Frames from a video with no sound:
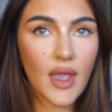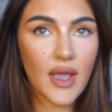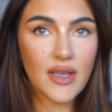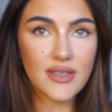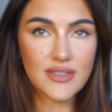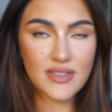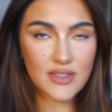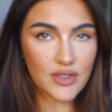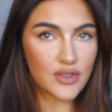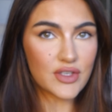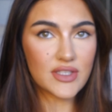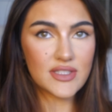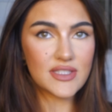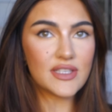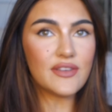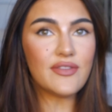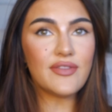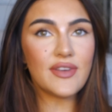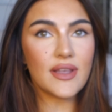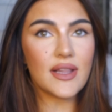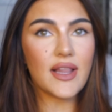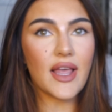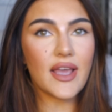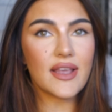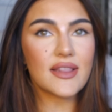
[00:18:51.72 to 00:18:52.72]
I seriously
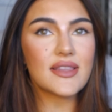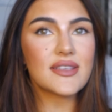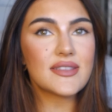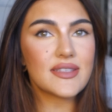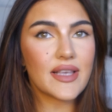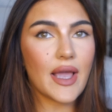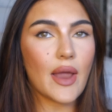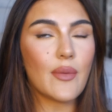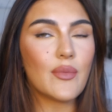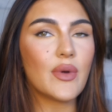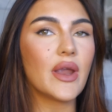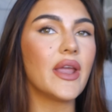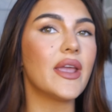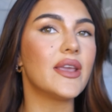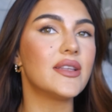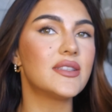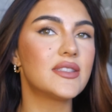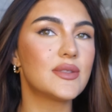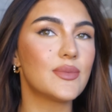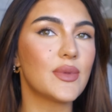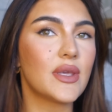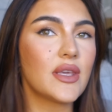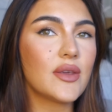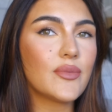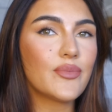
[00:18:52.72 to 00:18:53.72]
feel like this camera
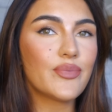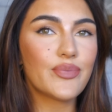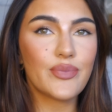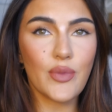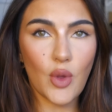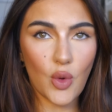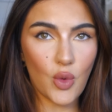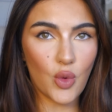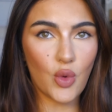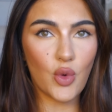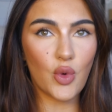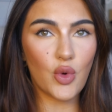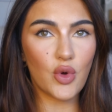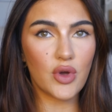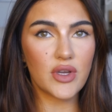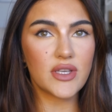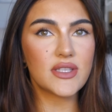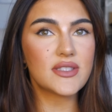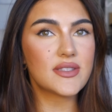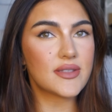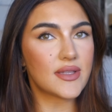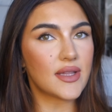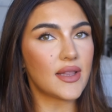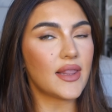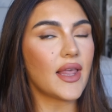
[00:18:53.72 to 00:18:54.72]
hates me, or
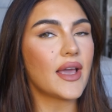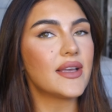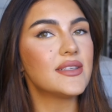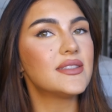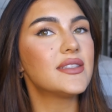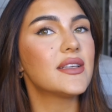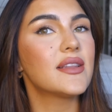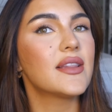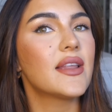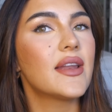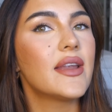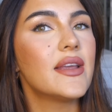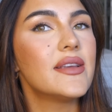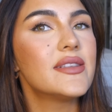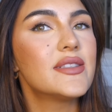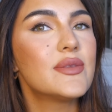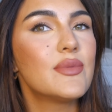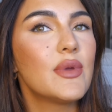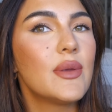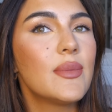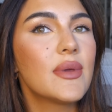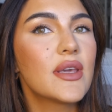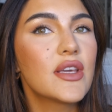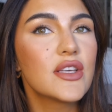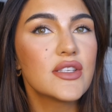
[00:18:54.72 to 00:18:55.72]
it's the lighting that hates
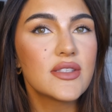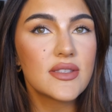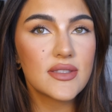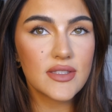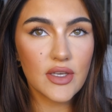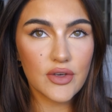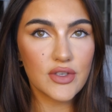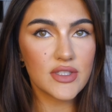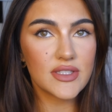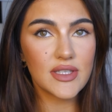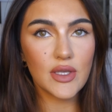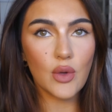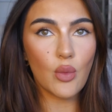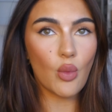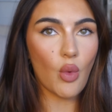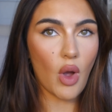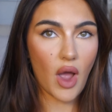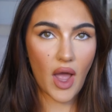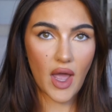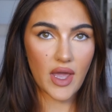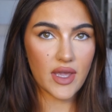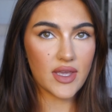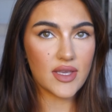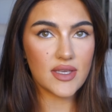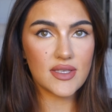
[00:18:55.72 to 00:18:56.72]
me, because seriously,
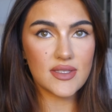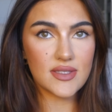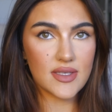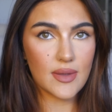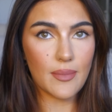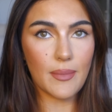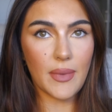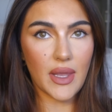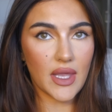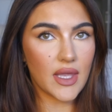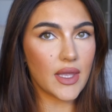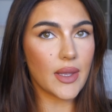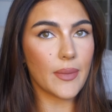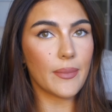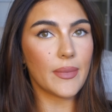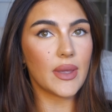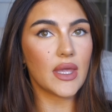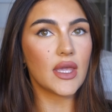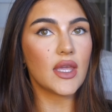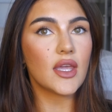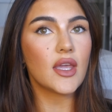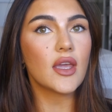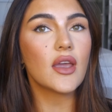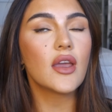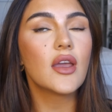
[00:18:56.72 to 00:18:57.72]
why is it making
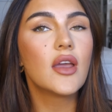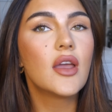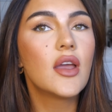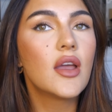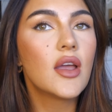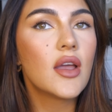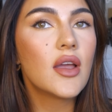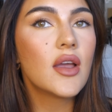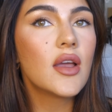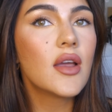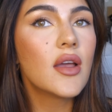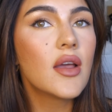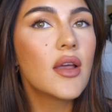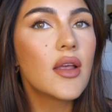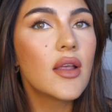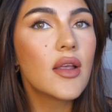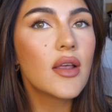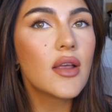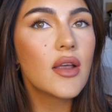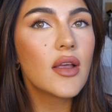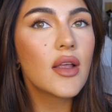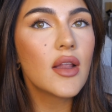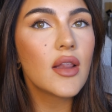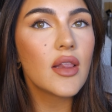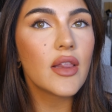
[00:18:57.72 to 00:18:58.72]
me
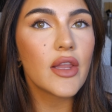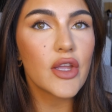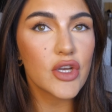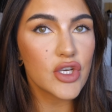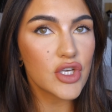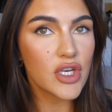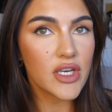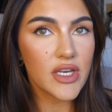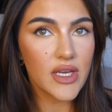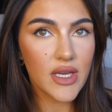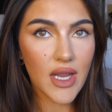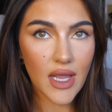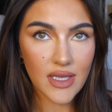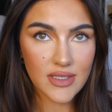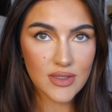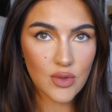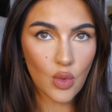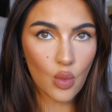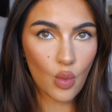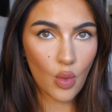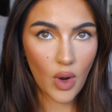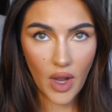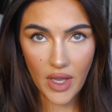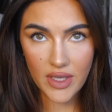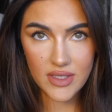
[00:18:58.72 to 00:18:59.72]
literally as
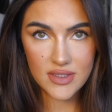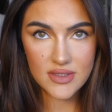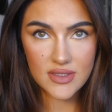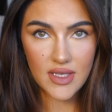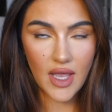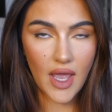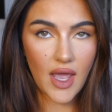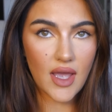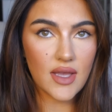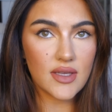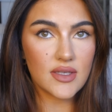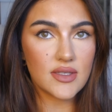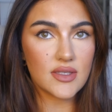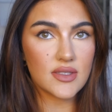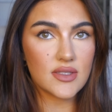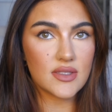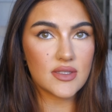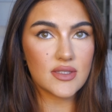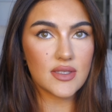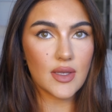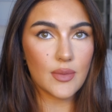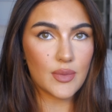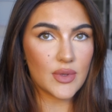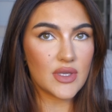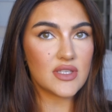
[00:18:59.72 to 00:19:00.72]
white
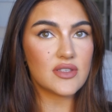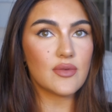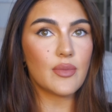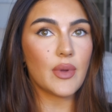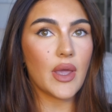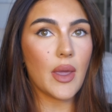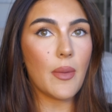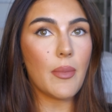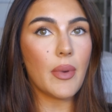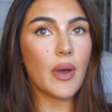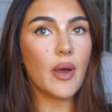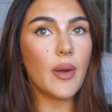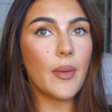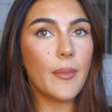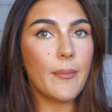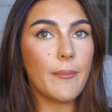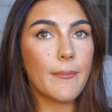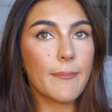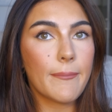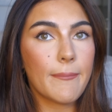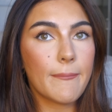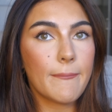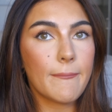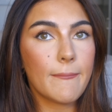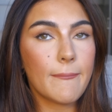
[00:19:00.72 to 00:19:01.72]
as a piece of paper?
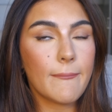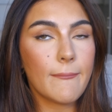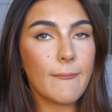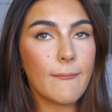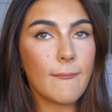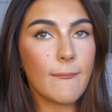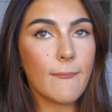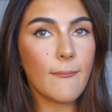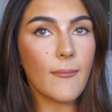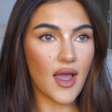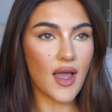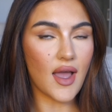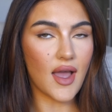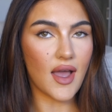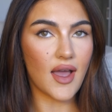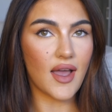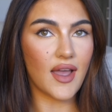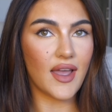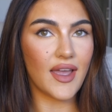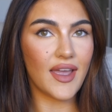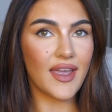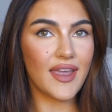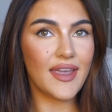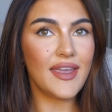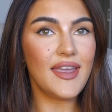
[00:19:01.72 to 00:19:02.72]

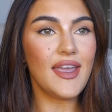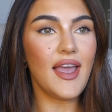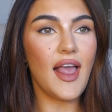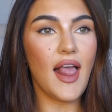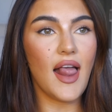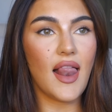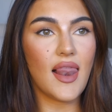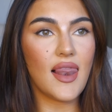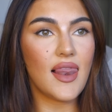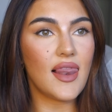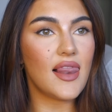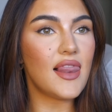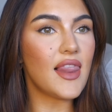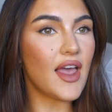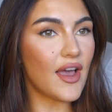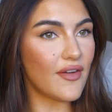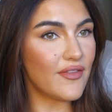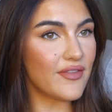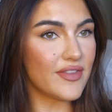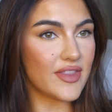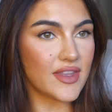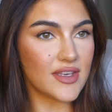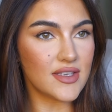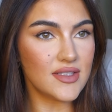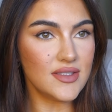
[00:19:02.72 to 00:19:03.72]
I
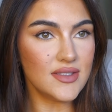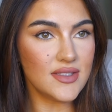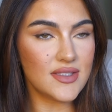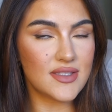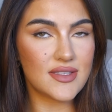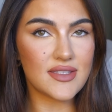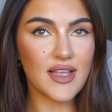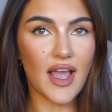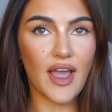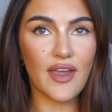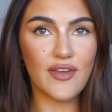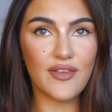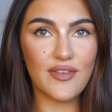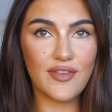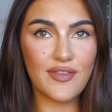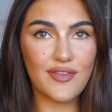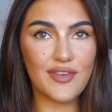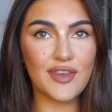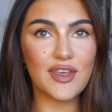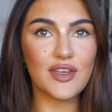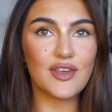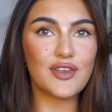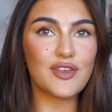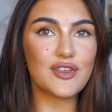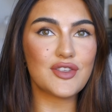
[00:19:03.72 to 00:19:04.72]
love this. I
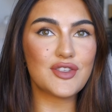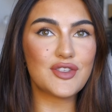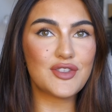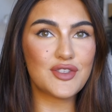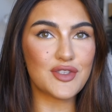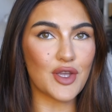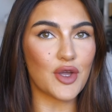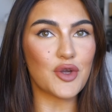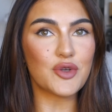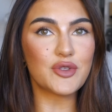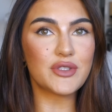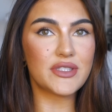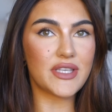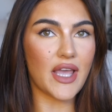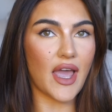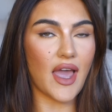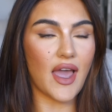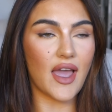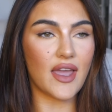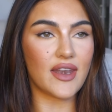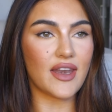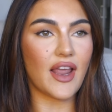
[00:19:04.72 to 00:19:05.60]
feel so tan.